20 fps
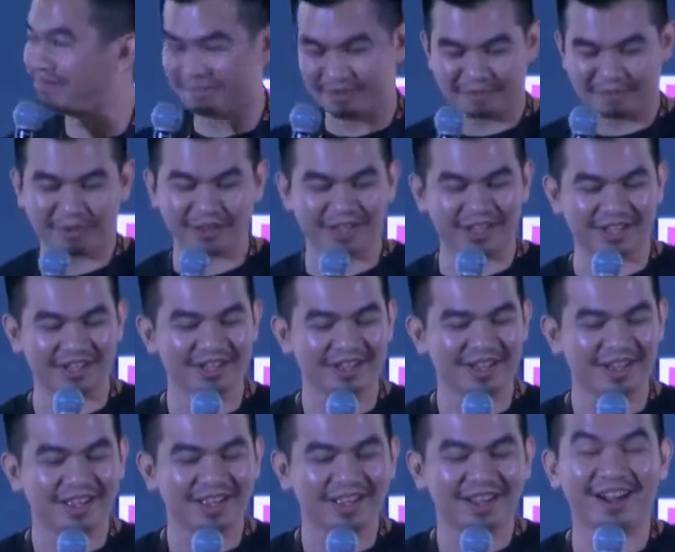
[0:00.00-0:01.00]
portal.
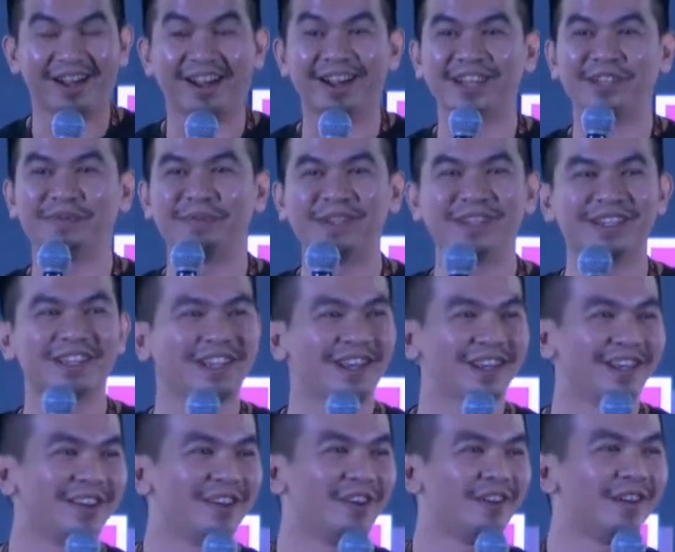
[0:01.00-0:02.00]
It's basically
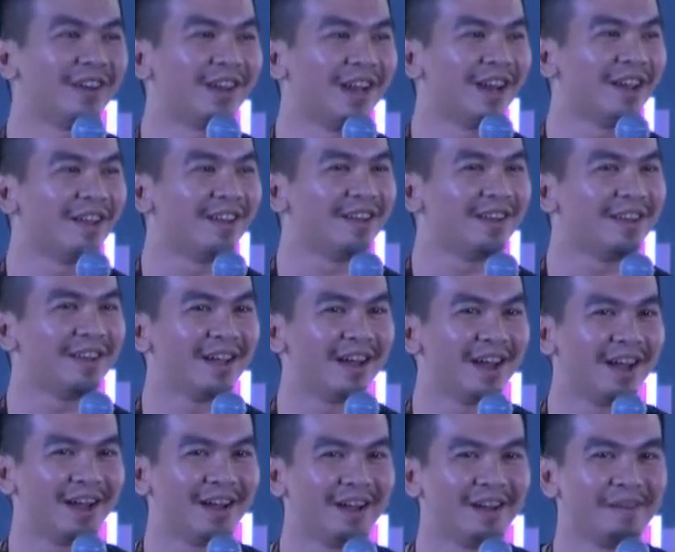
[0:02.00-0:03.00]
an online
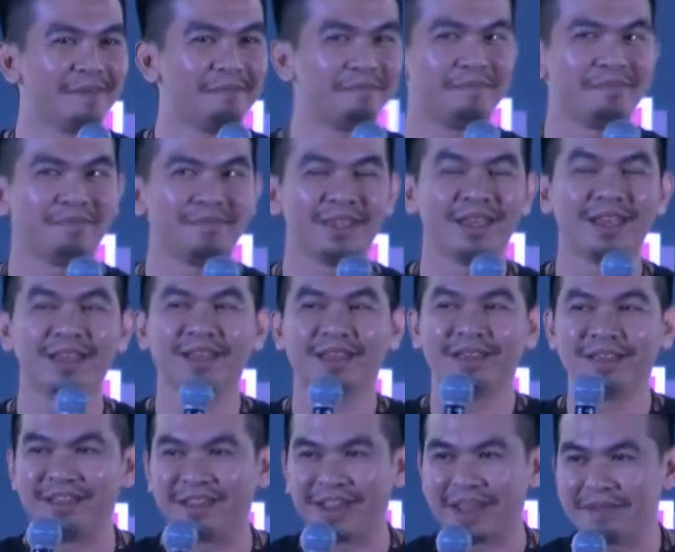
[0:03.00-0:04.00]

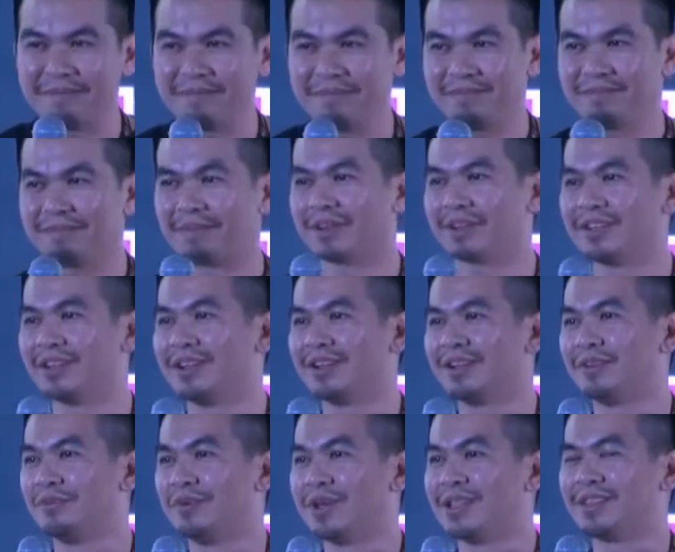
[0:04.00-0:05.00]
game
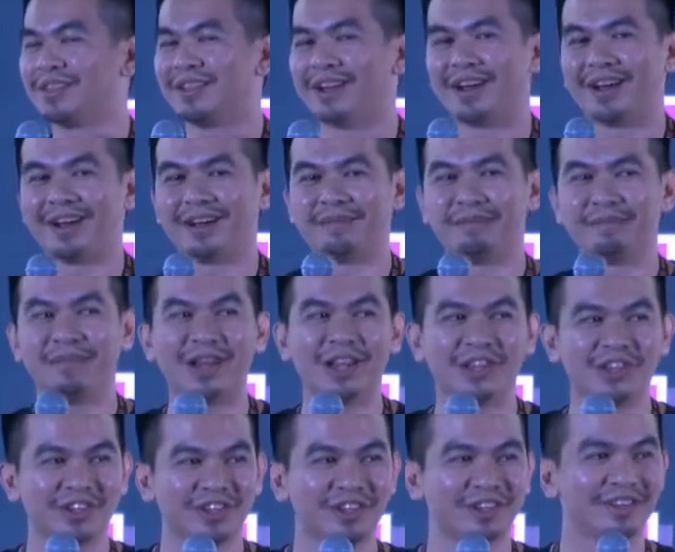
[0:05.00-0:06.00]
portal with
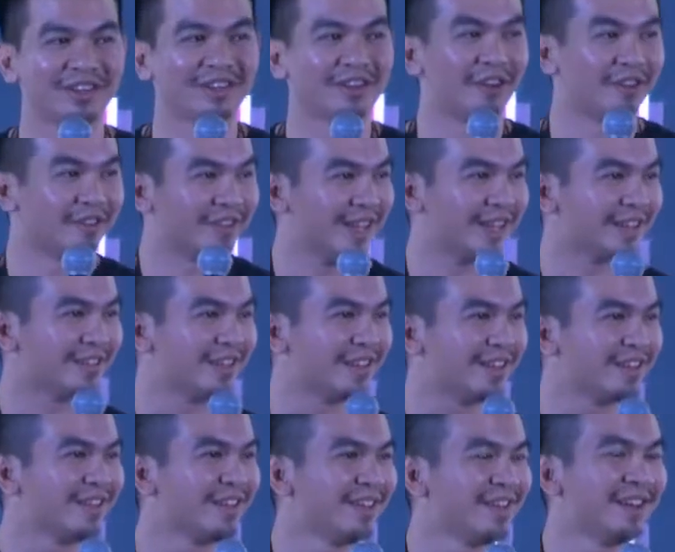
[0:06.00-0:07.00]
Malaysian context in
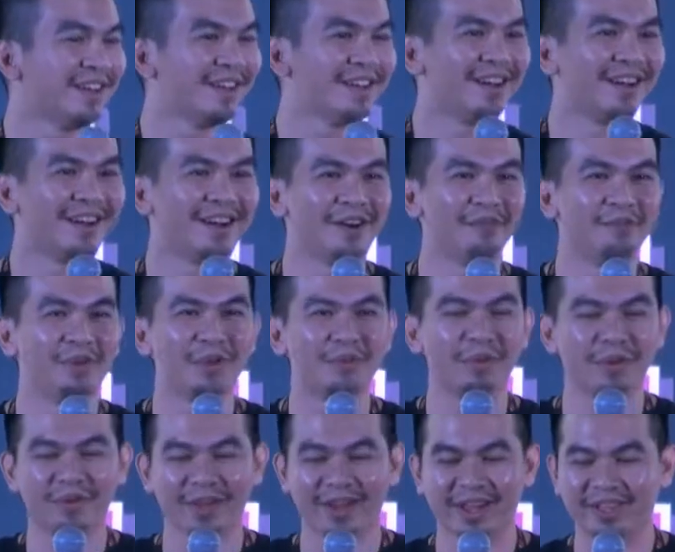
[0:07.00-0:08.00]
it. When
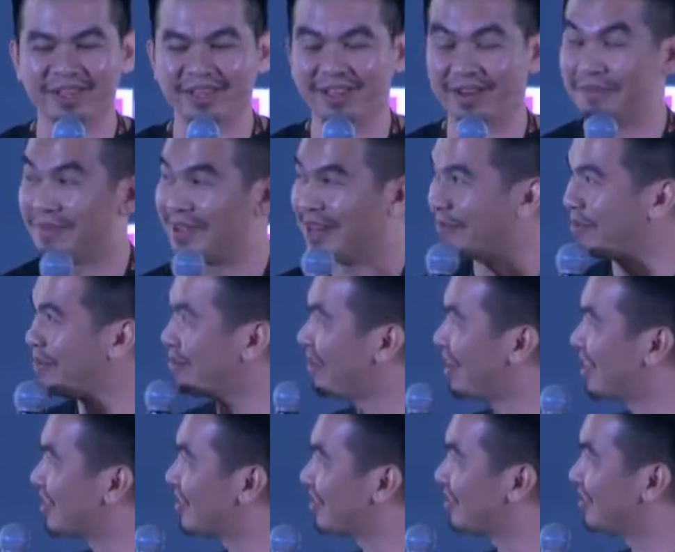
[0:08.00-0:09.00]
we entered, Media Prima
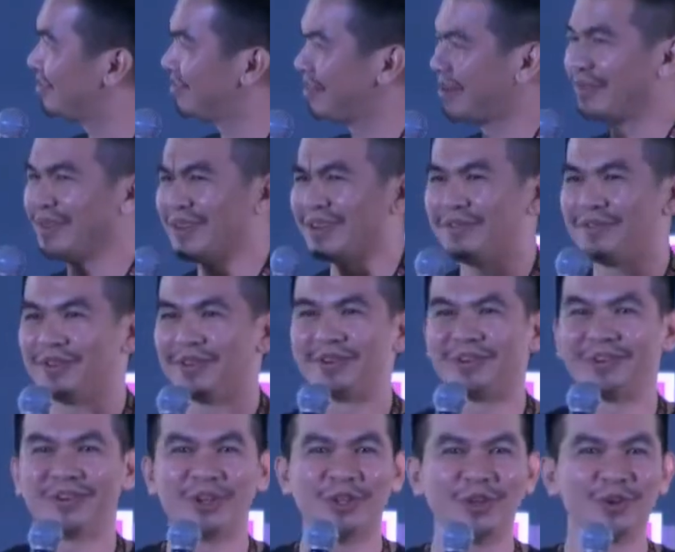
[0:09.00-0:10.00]
is, if
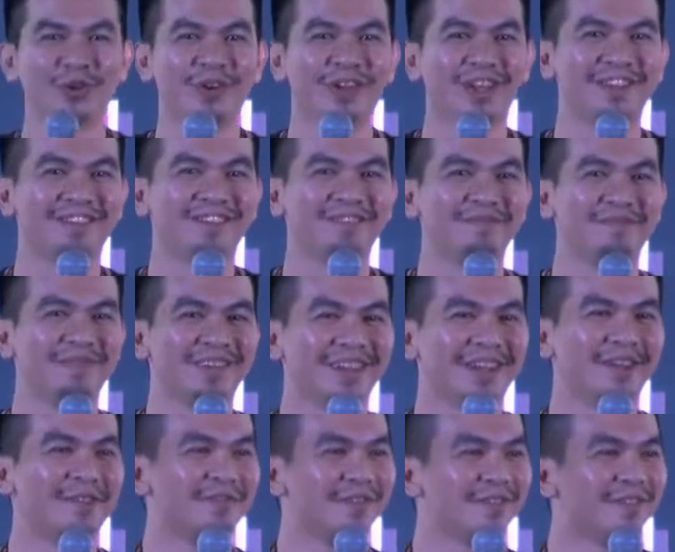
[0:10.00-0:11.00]

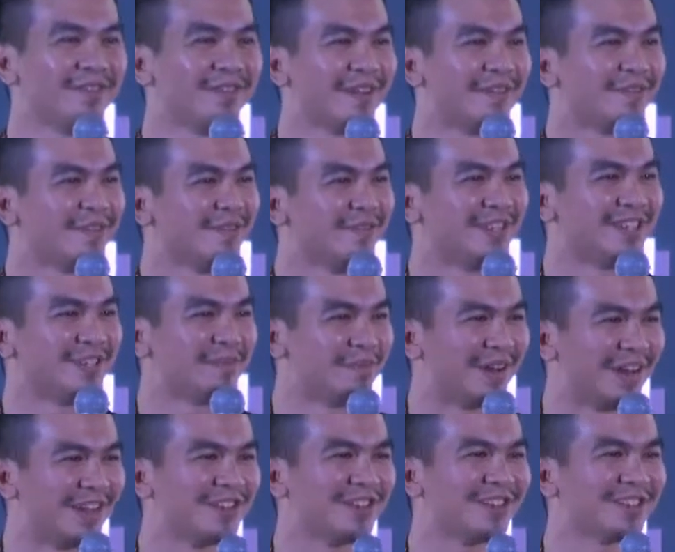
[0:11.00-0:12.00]
you haven't visited
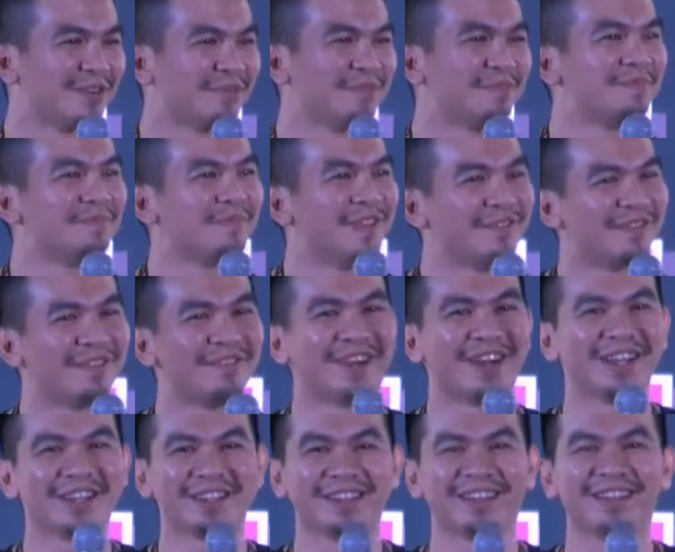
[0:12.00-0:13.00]
Malaysia, so Media
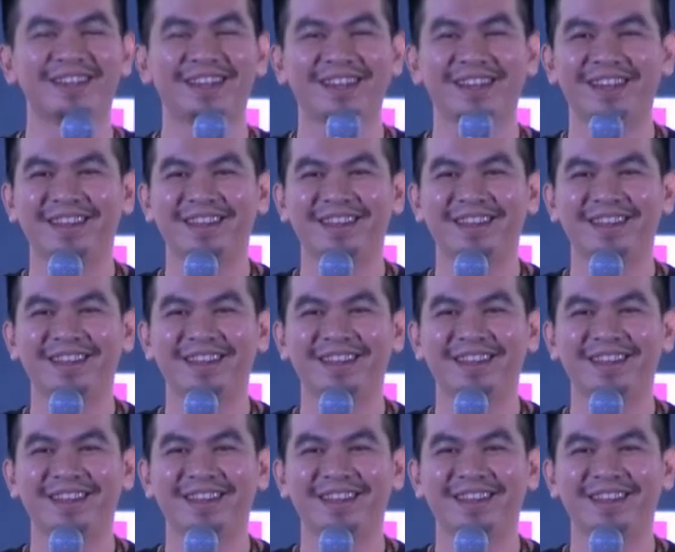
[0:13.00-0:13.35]
Prima is the